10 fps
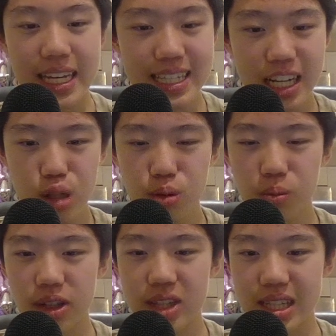He's actually been
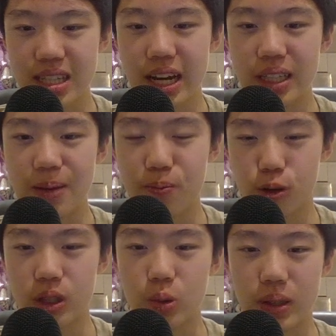playing this entire game
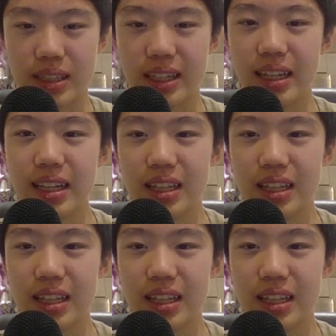pretty quickly.